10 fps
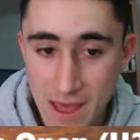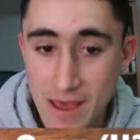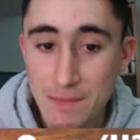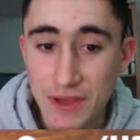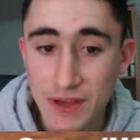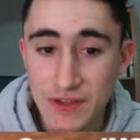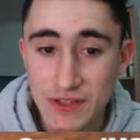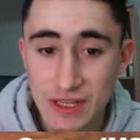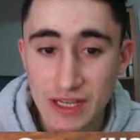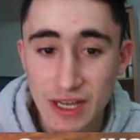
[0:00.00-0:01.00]
Because
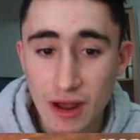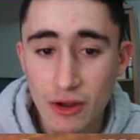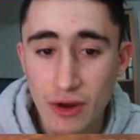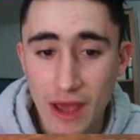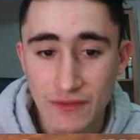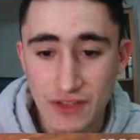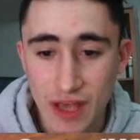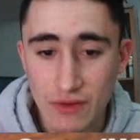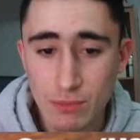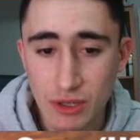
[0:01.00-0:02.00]
he cannot go to
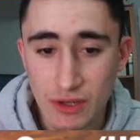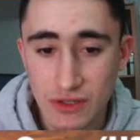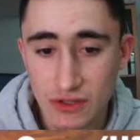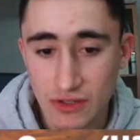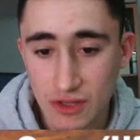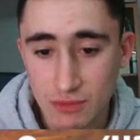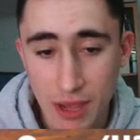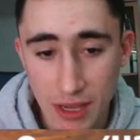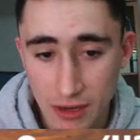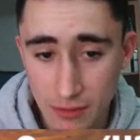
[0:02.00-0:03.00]
f7 because he just gets
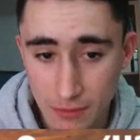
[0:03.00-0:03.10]
mated.